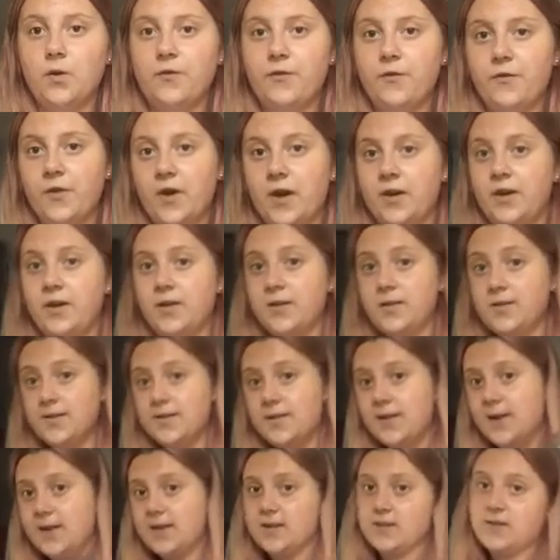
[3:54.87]
fun
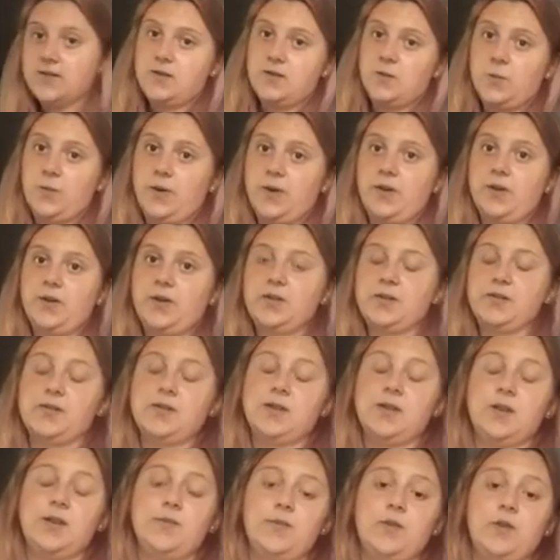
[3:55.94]
test where you can
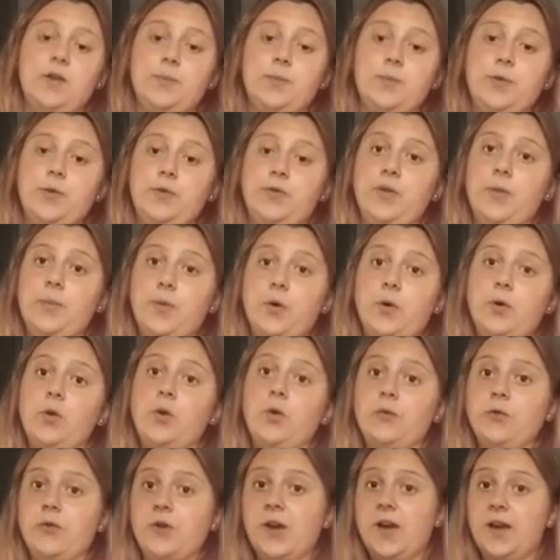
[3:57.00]
see if you can put the bowl
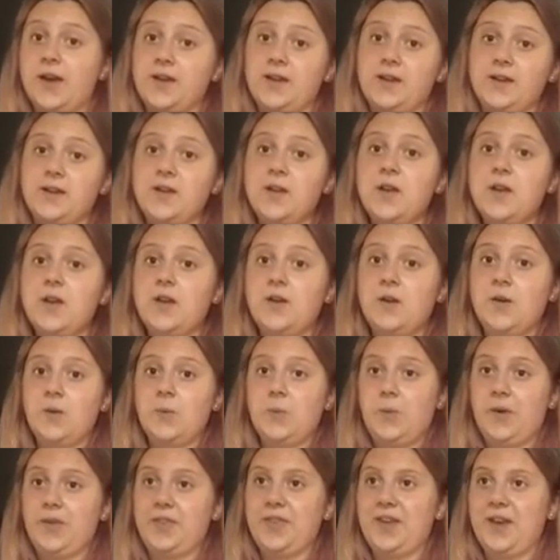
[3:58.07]
over your head
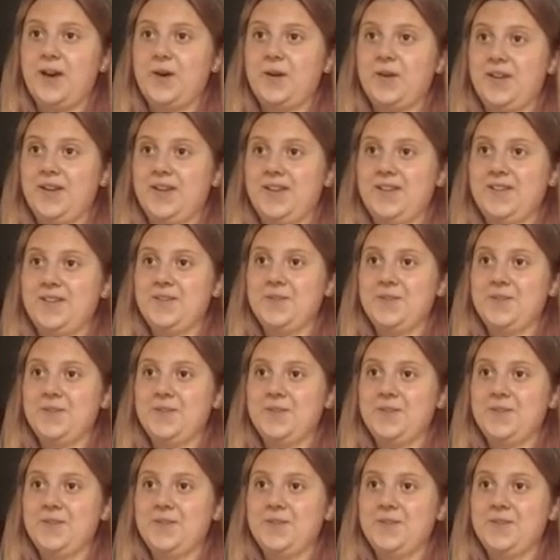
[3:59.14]
without it